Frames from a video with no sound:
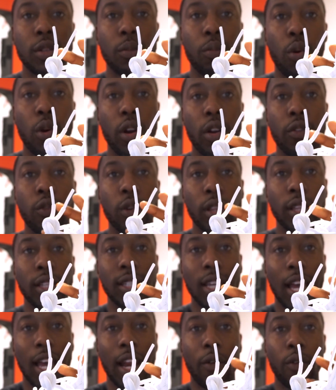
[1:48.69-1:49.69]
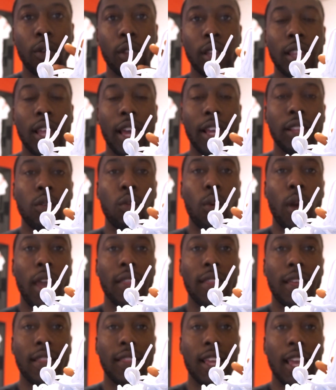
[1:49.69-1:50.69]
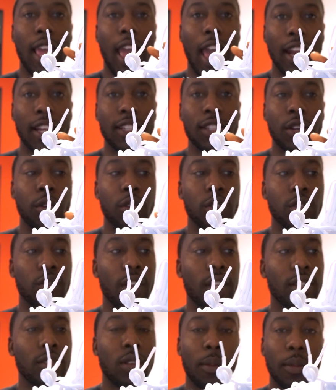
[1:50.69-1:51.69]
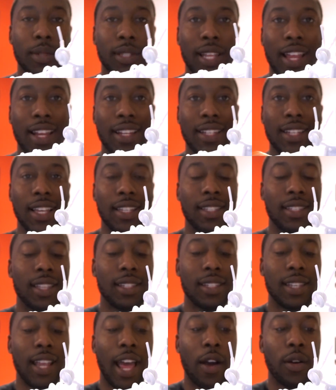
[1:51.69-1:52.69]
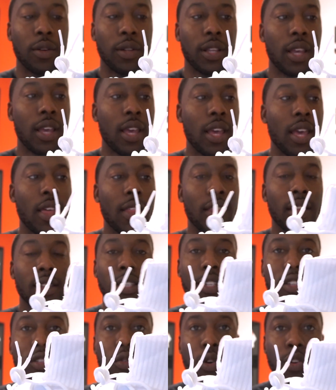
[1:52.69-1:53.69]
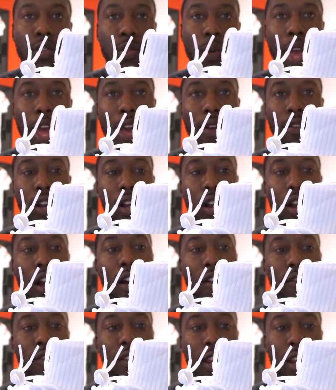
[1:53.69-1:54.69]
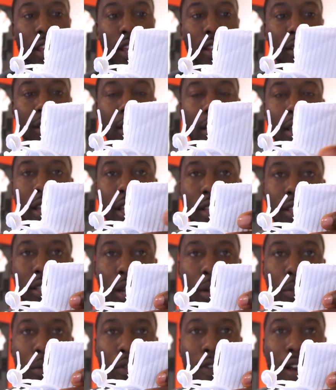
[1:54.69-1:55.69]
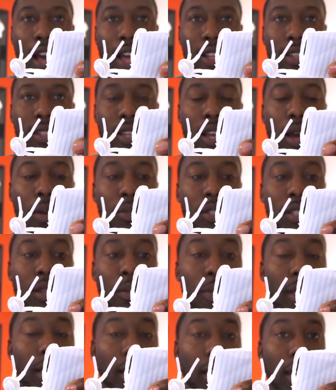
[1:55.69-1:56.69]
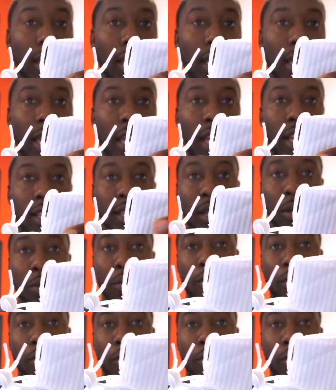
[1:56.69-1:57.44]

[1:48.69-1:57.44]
supportive, really tight. I really like the way that the adizeros fit, so I'm excited to test this out. This is going to have a cuff in it it's gonna provide some stability, it's gonna